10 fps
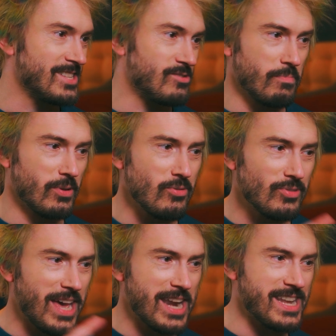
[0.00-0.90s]
So I
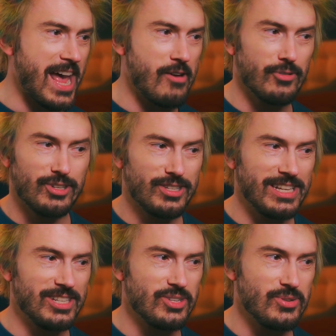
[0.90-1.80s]
broke that out
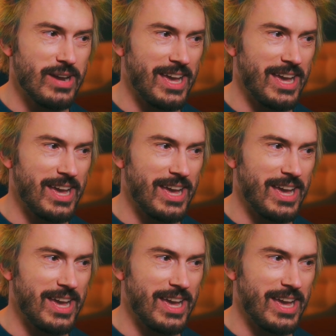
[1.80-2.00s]
into